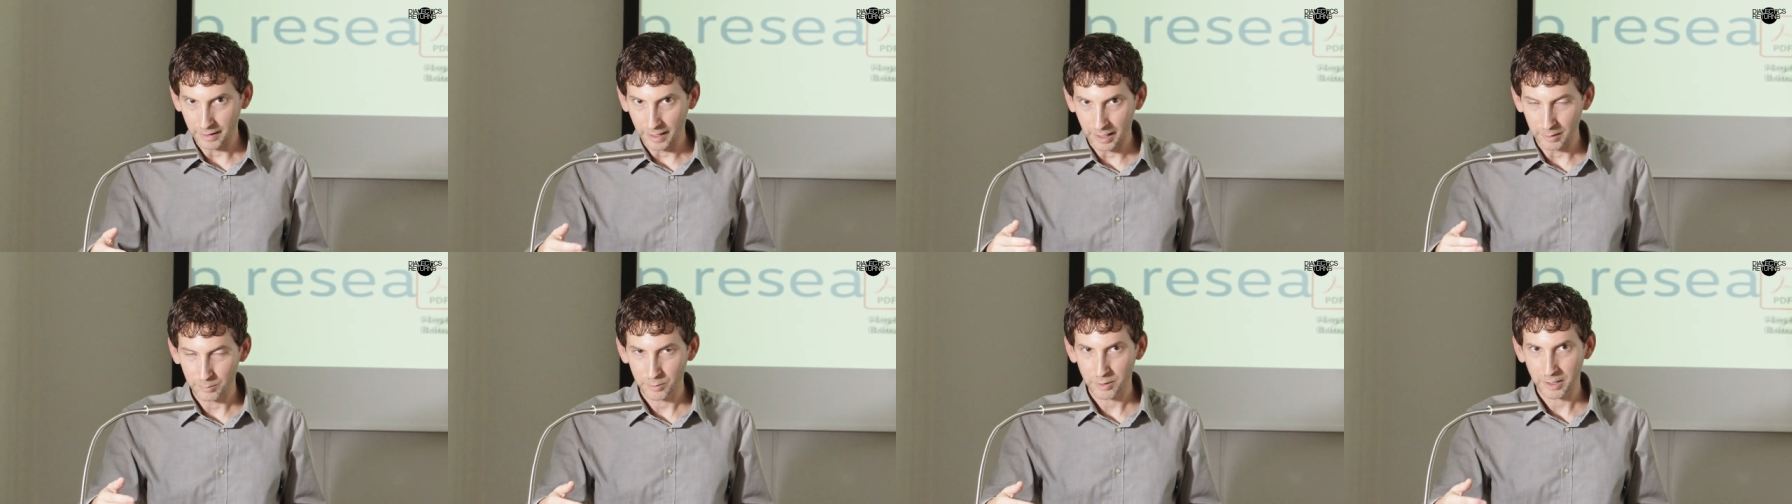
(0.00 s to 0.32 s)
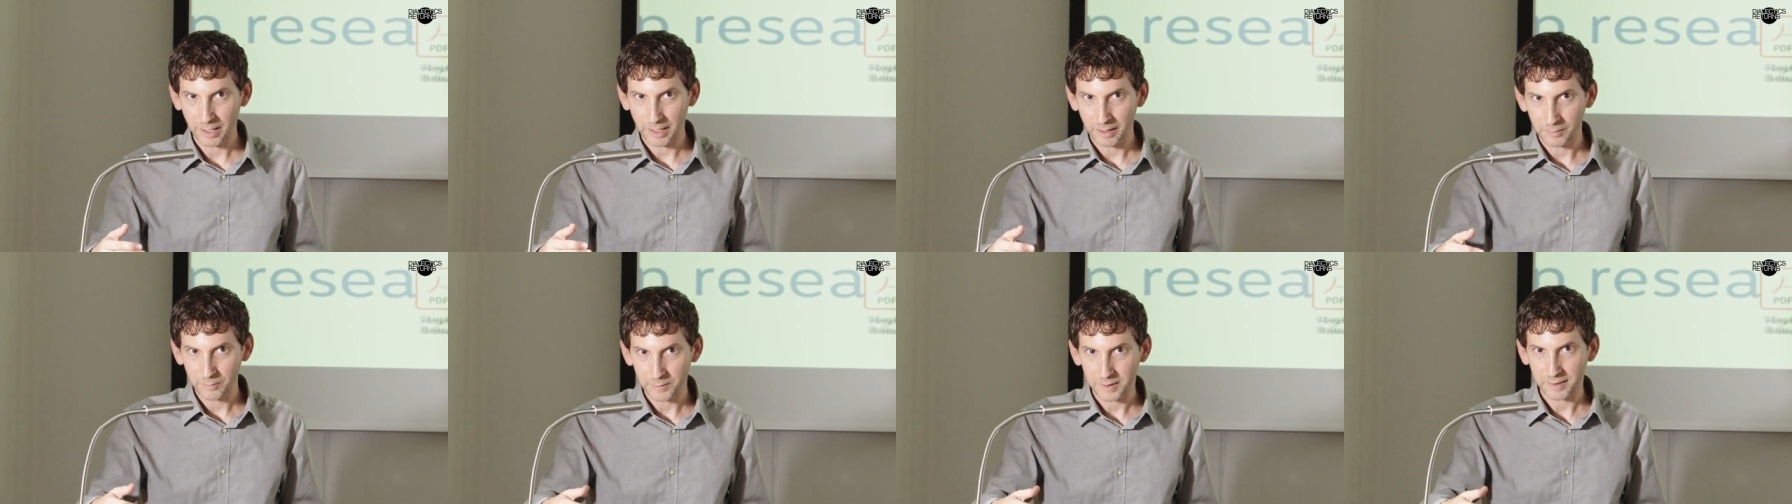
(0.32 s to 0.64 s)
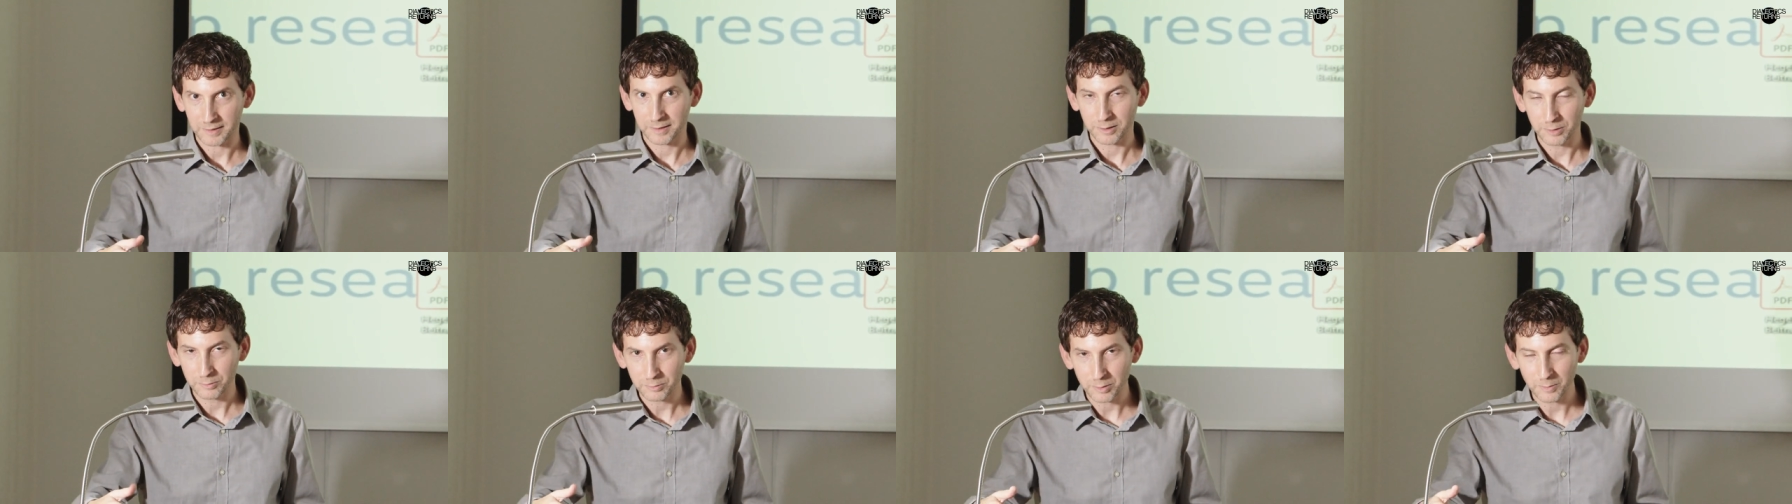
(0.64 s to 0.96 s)
Abraham
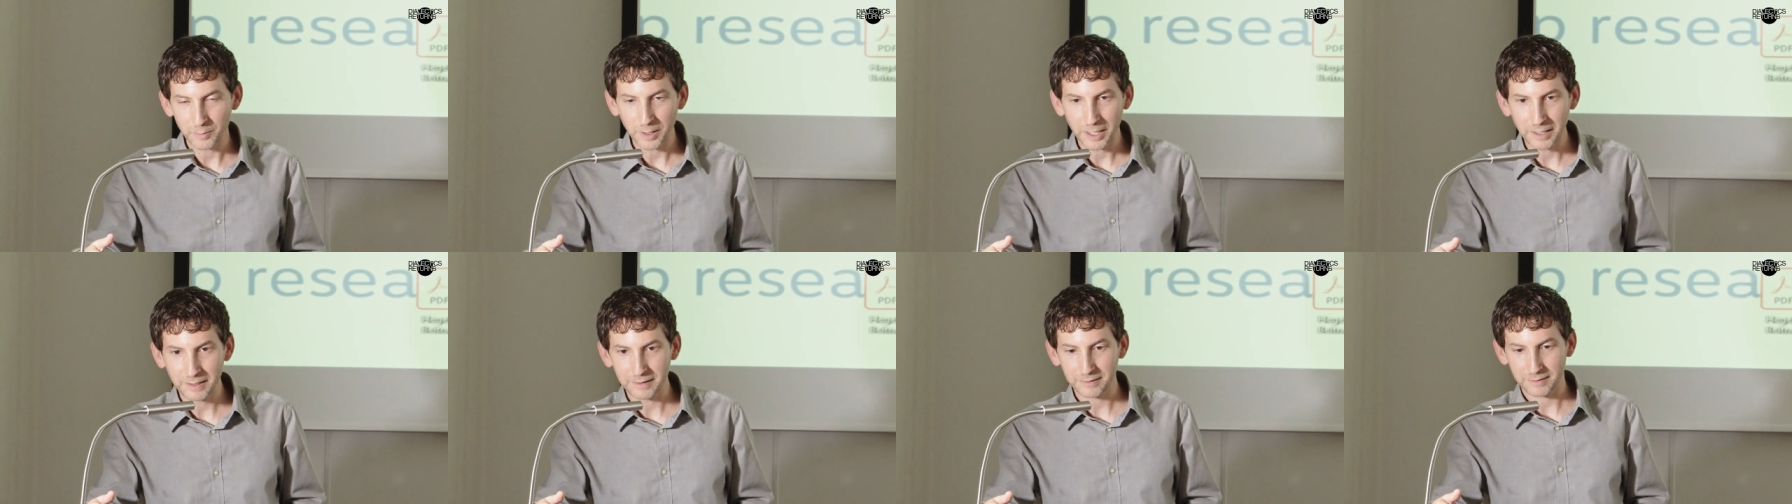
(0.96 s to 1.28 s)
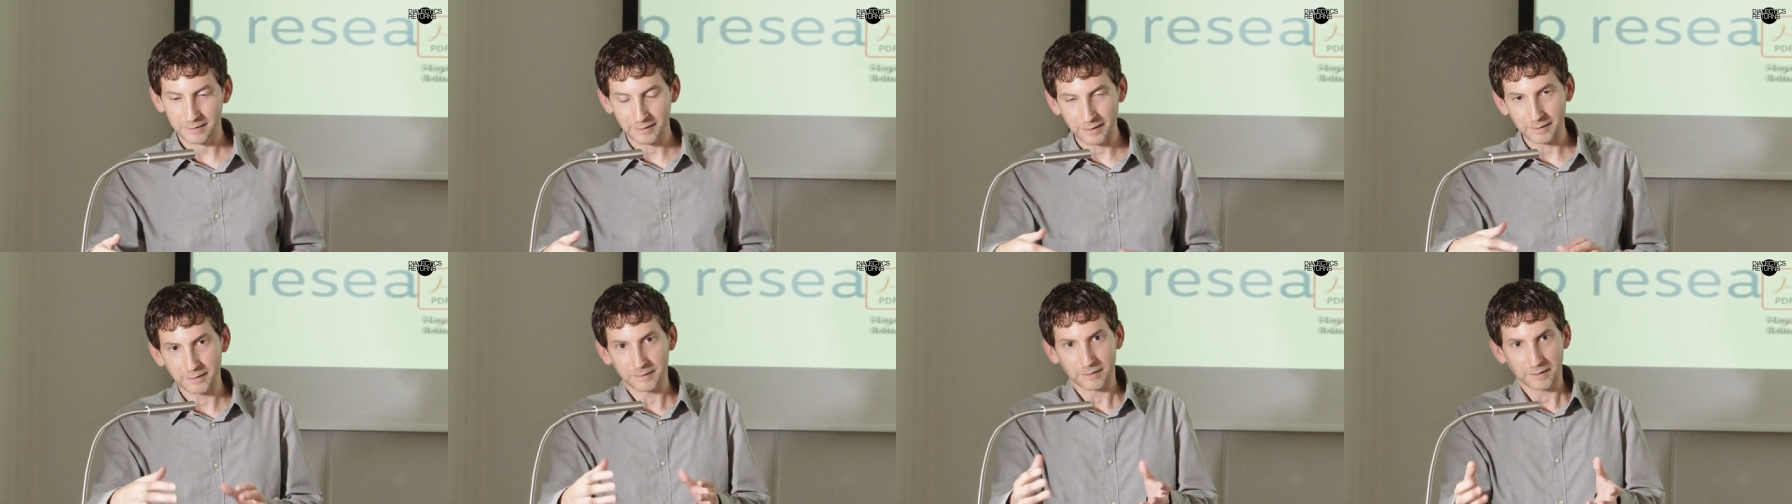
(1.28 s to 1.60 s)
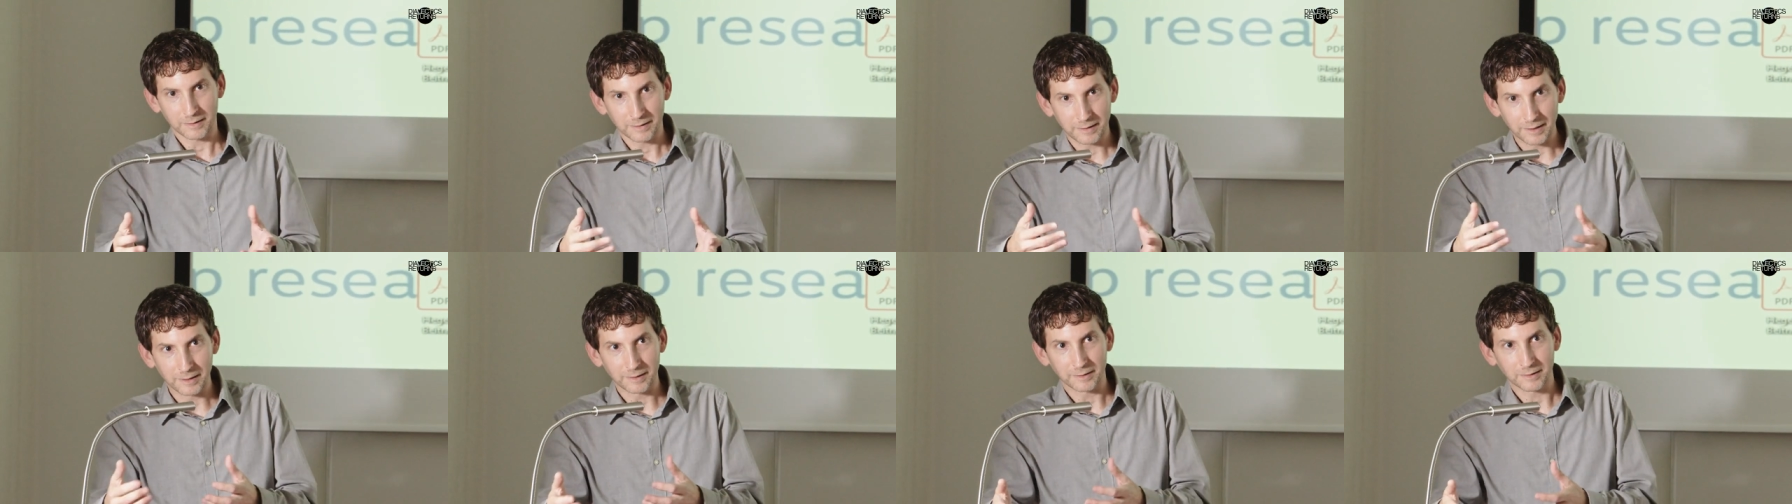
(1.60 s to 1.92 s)
still remains, in,
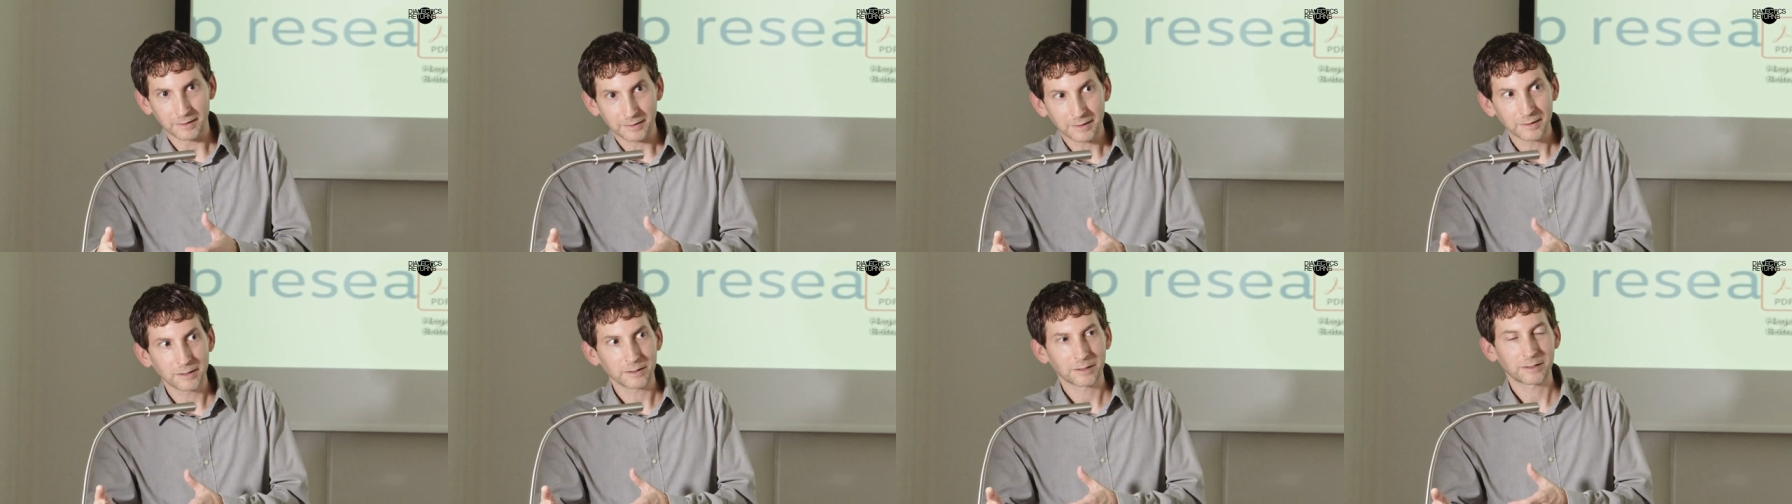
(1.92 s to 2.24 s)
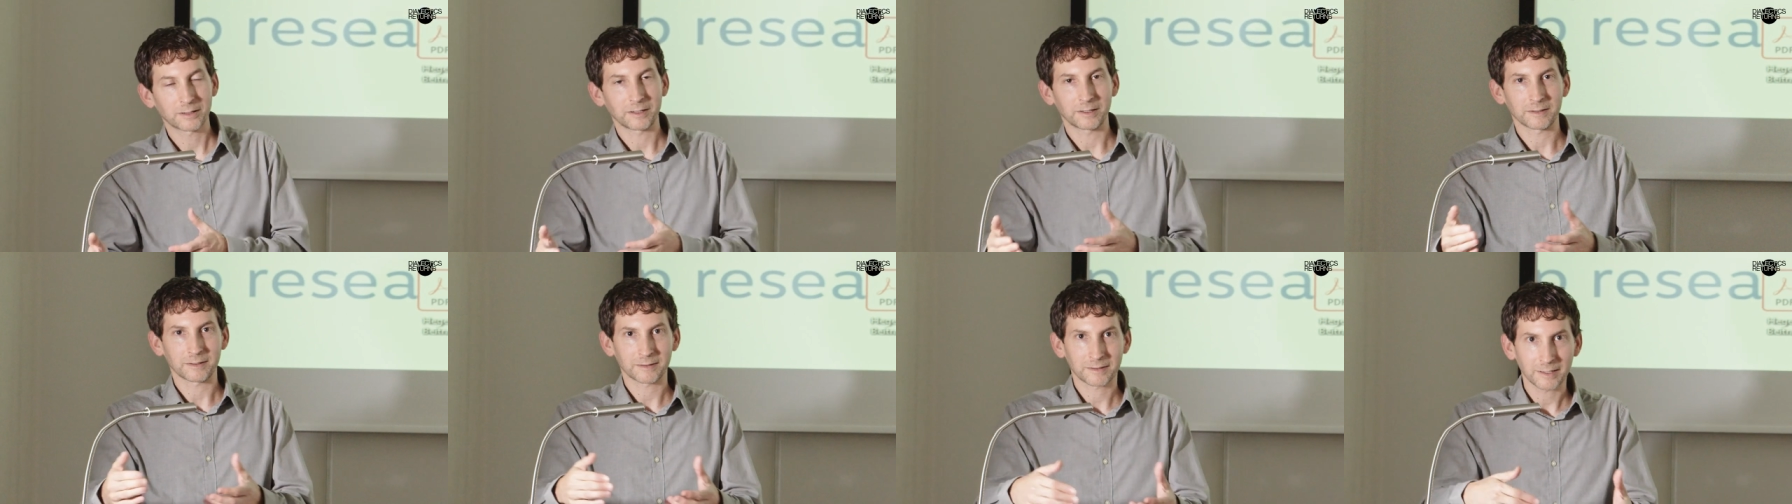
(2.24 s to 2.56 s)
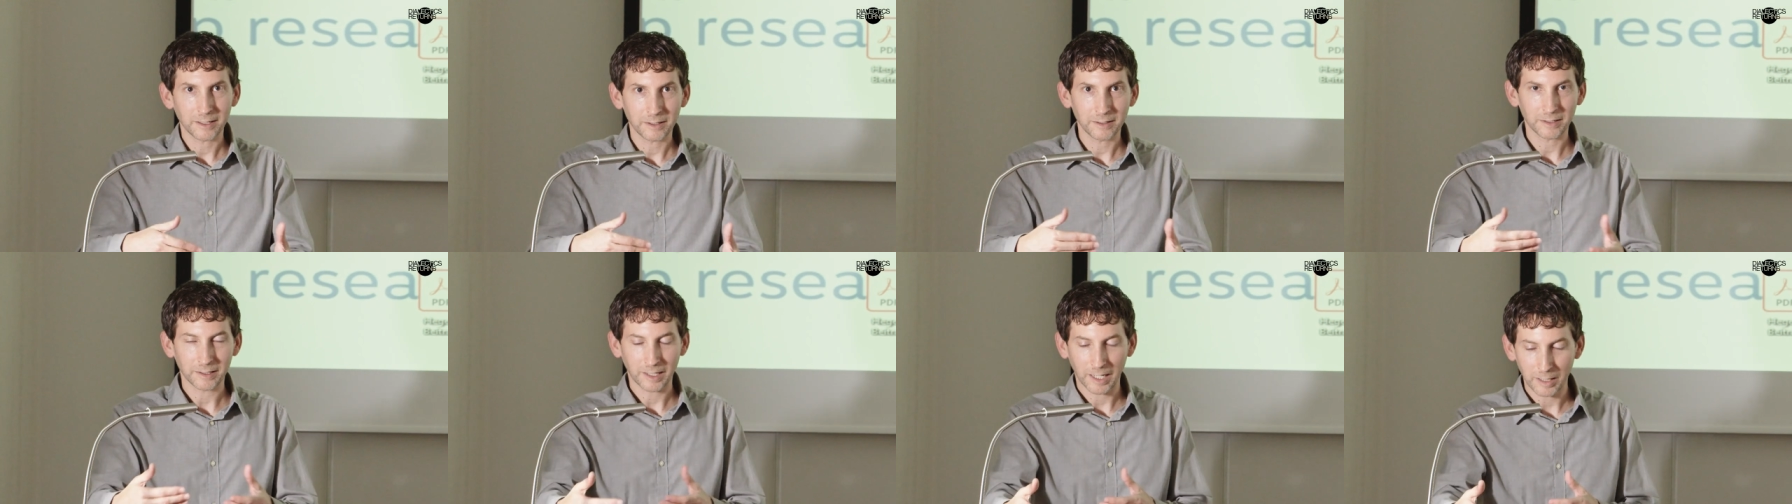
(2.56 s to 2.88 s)
in Kierkegaard's
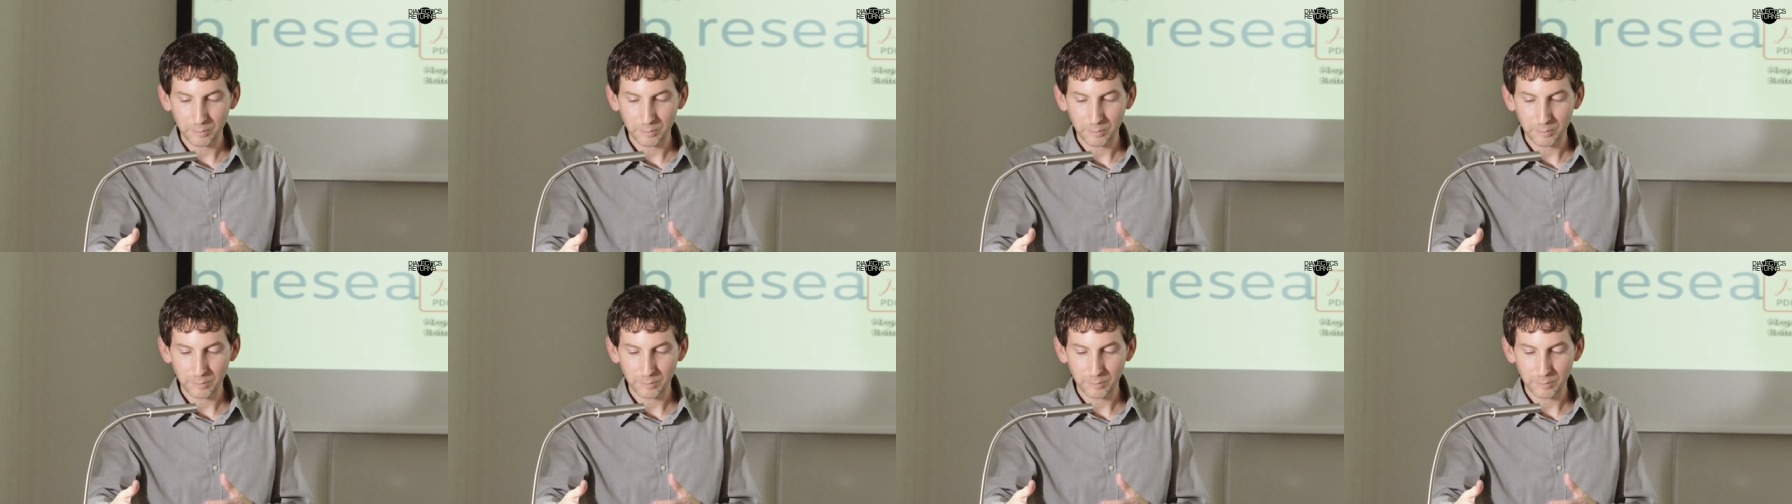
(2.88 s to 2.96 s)
telling,